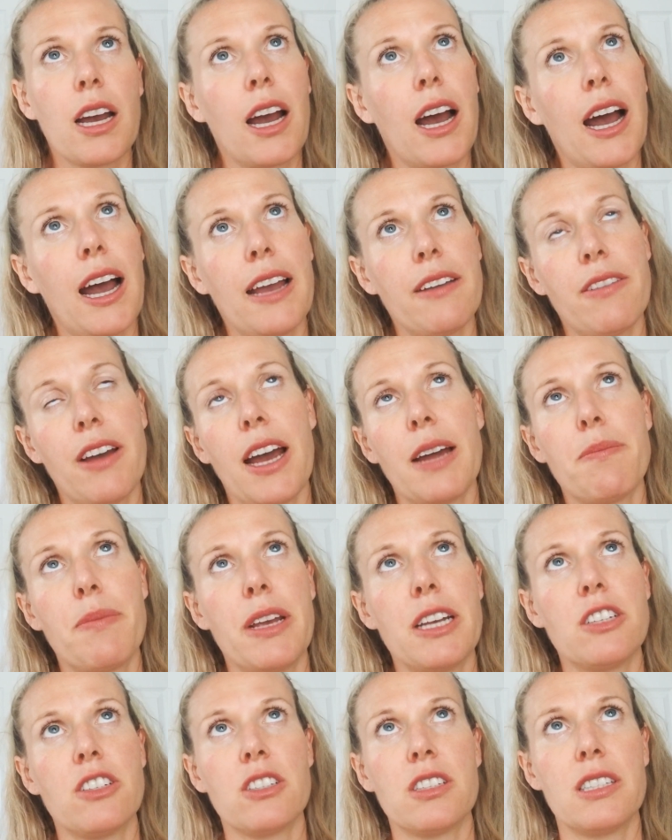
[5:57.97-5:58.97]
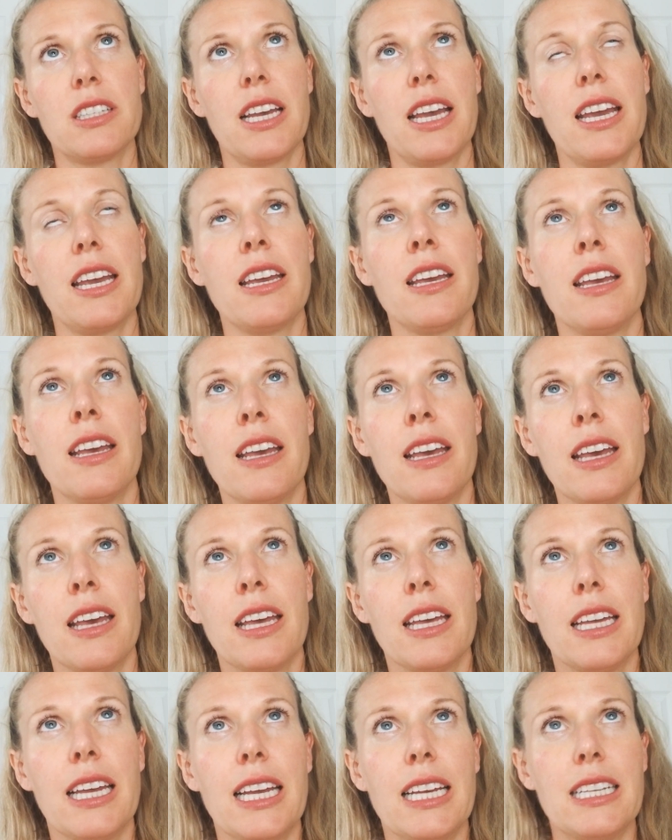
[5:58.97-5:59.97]
I've had patients say,
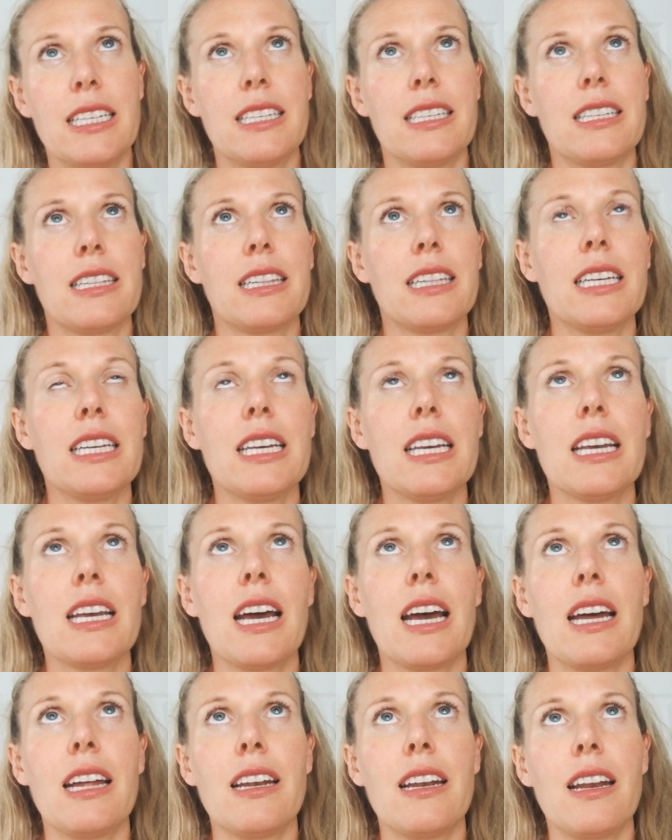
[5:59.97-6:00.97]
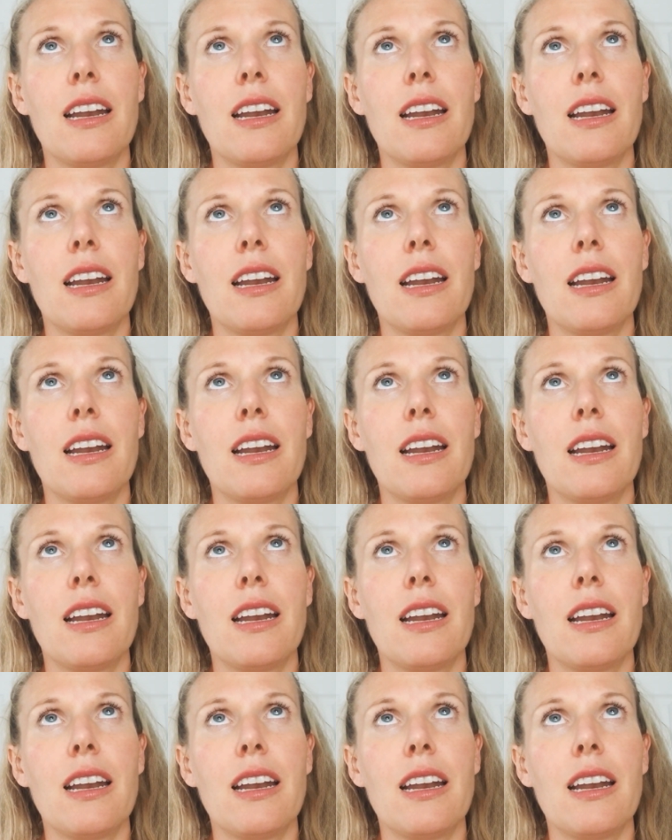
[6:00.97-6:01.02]
is leaky gut,